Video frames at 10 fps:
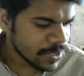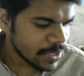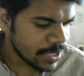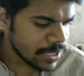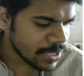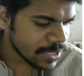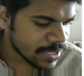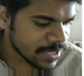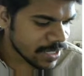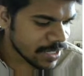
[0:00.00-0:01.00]
Yes,
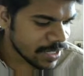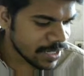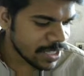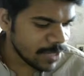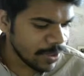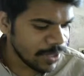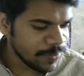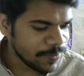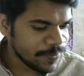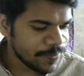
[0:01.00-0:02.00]

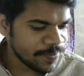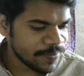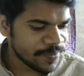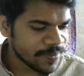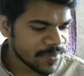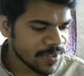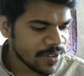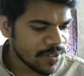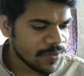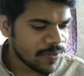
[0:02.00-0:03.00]
Adiba,
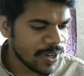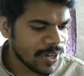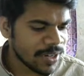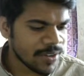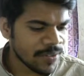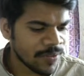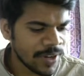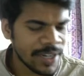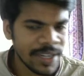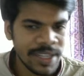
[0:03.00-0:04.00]
fight or
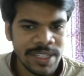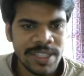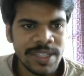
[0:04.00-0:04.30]
flight is.